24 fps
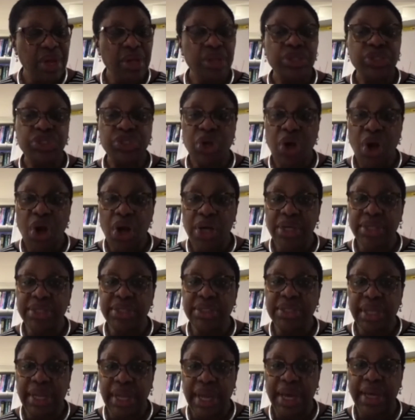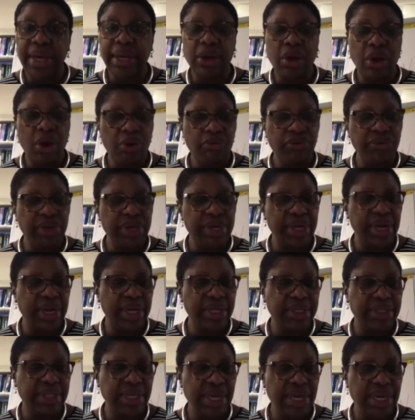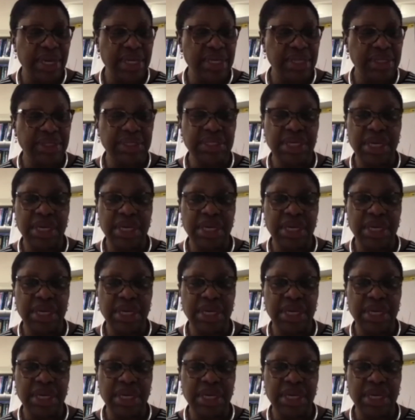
Shocks like COVID-19